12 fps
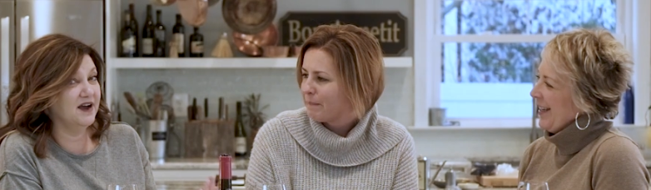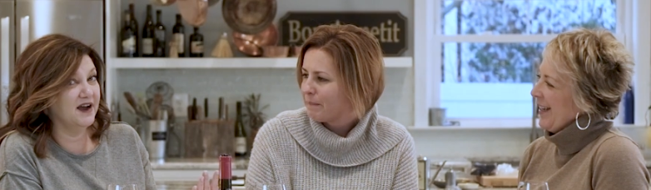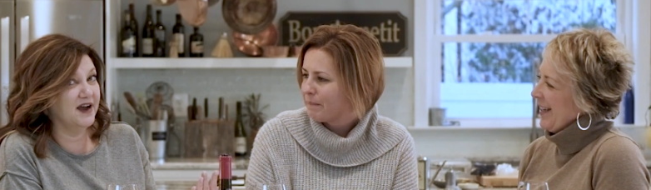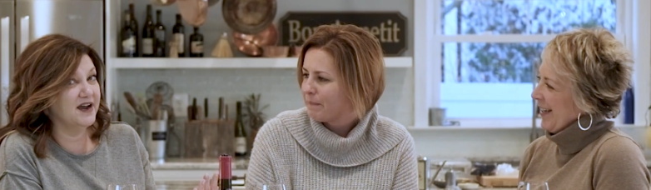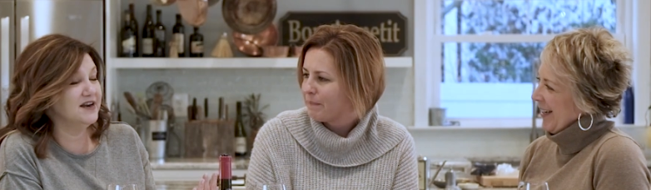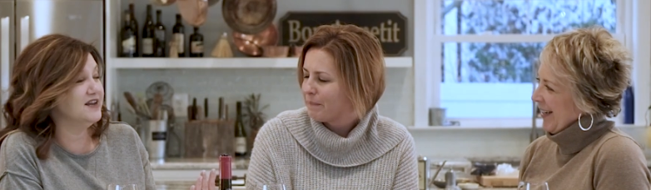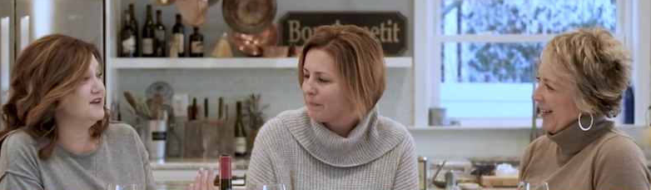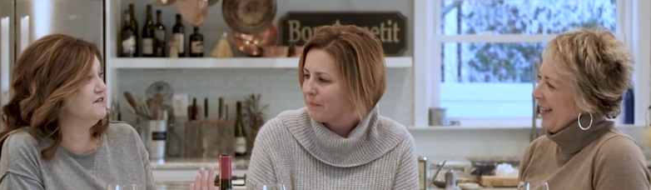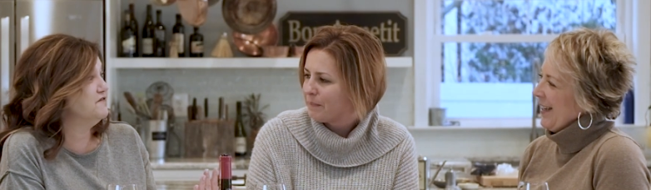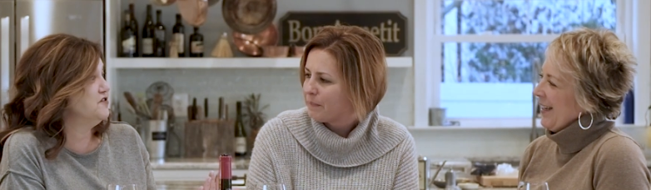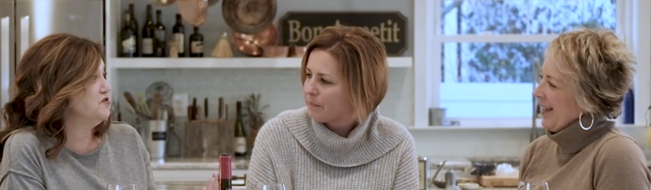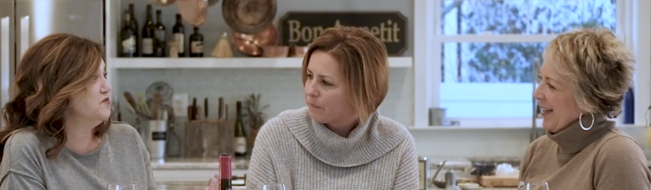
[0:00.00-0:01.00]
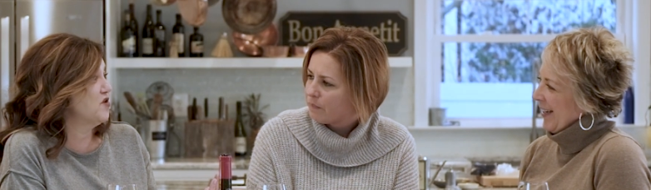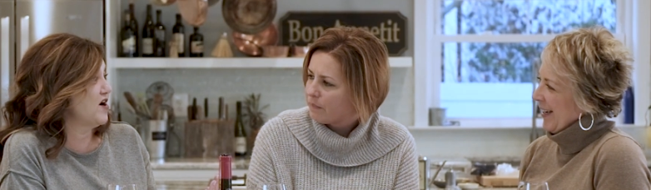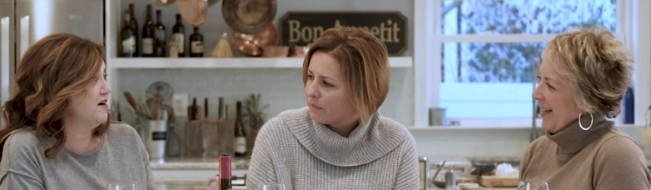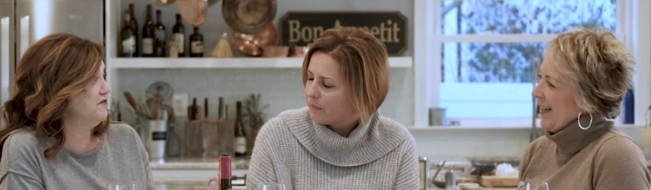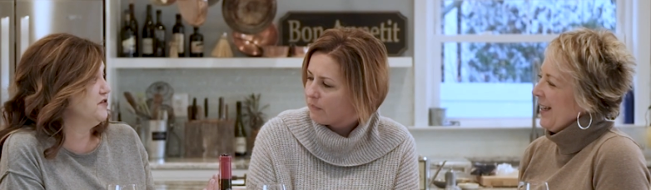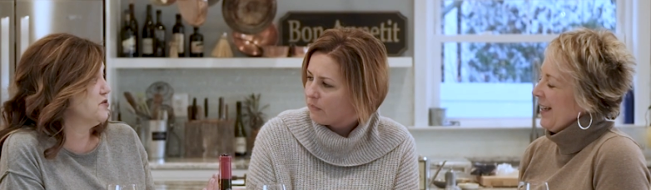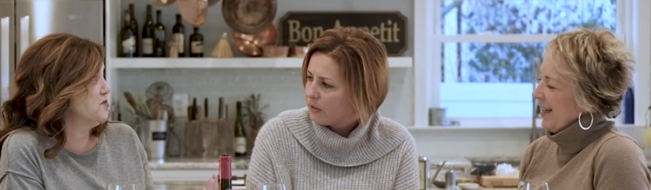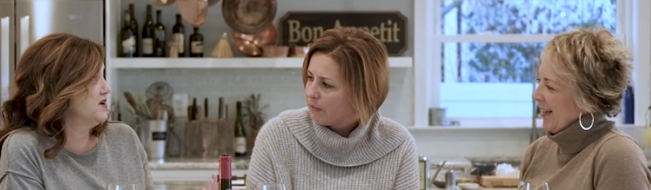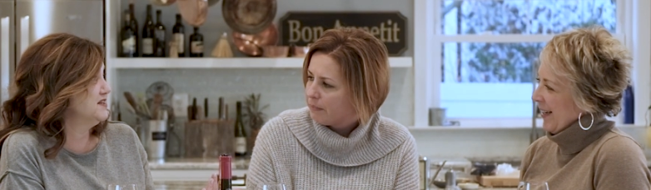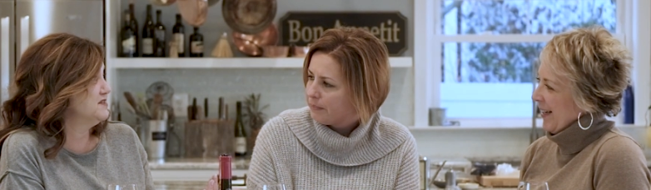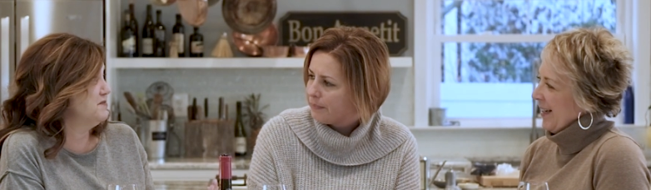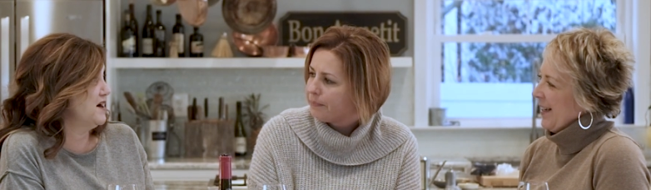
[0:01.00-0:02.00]
Speaker 1: guide. If you are out there
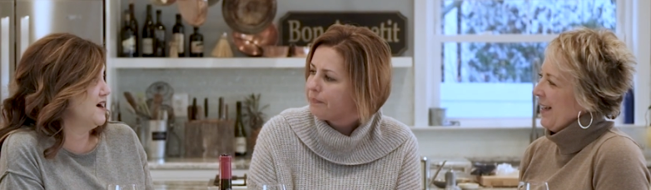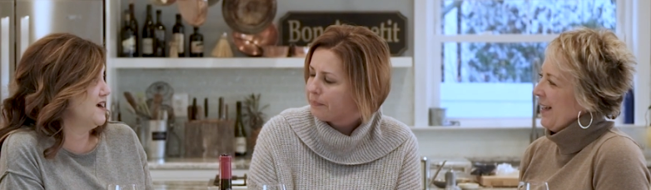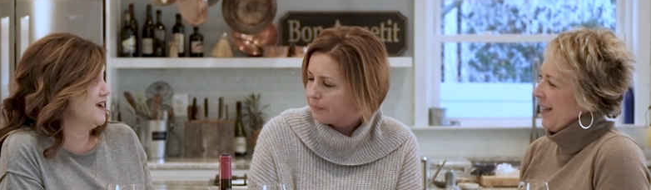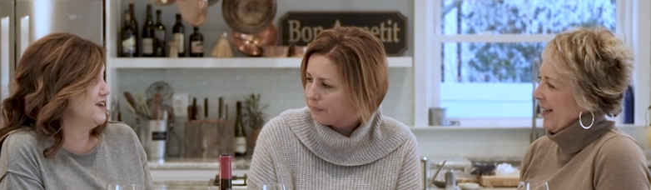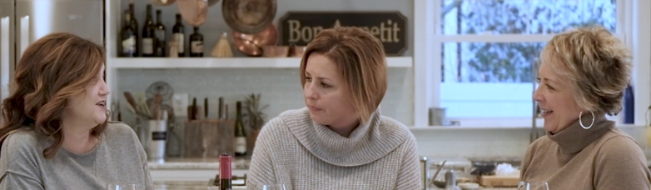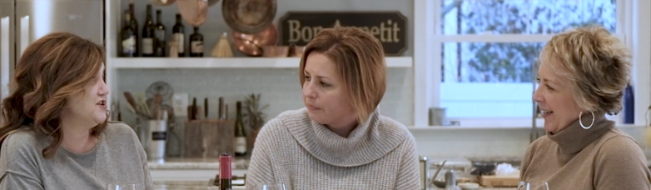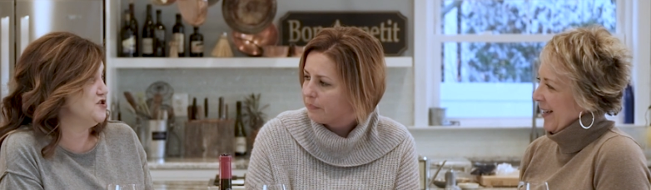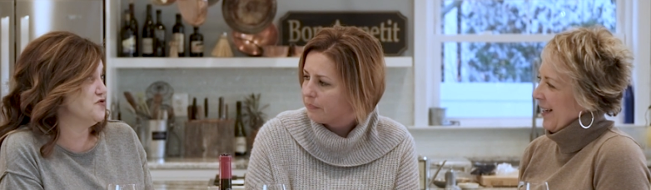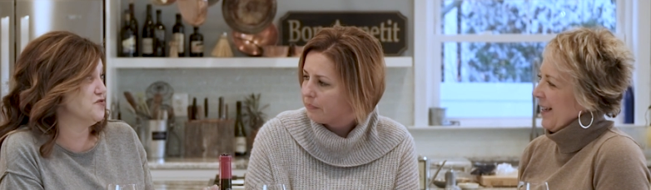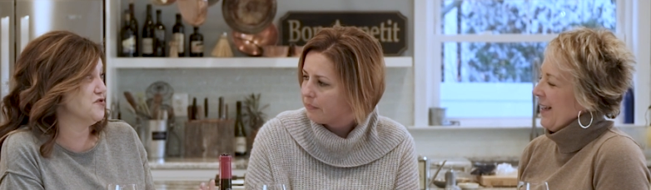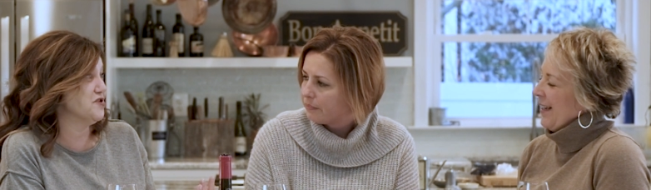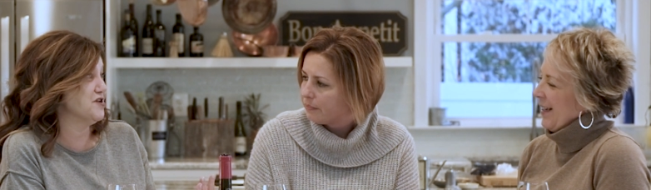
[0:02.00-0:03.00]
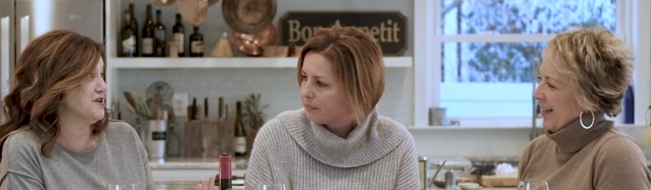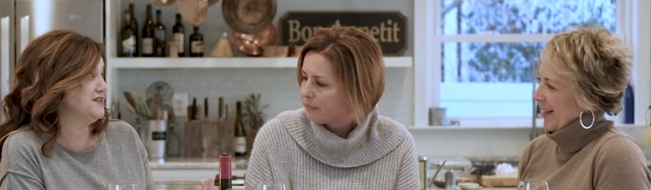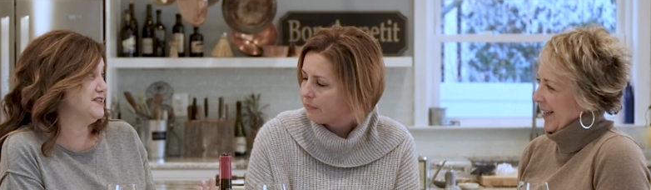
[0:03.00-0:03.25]
wanting to buy your